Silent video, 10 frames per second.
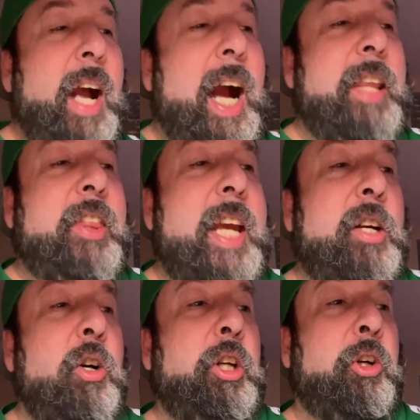I
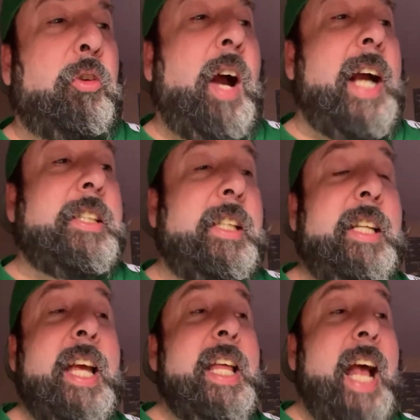think on the
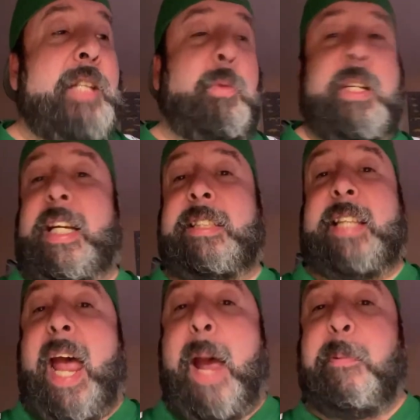horizon, that's what needs
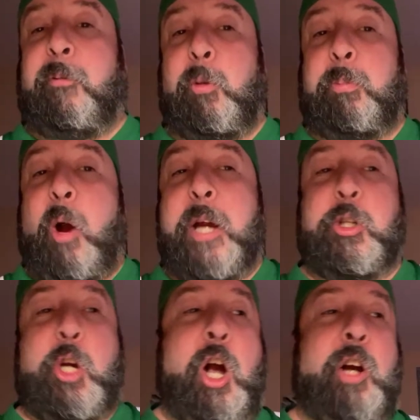to happen for
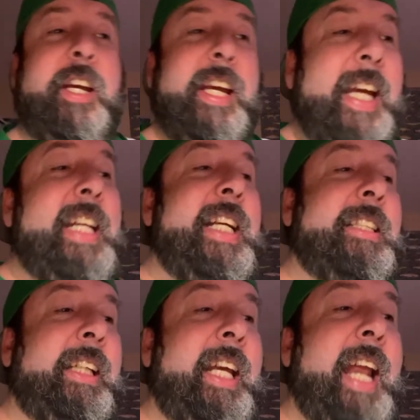Bryce Young. He needs
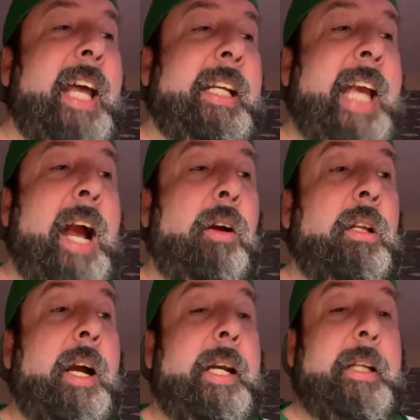to get out of
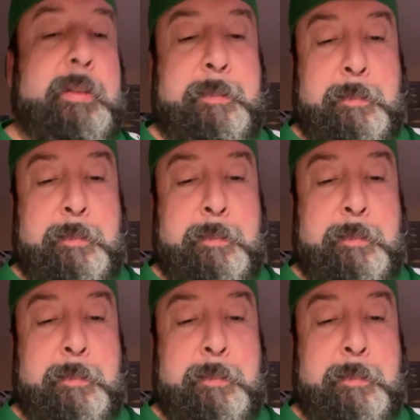Carolina.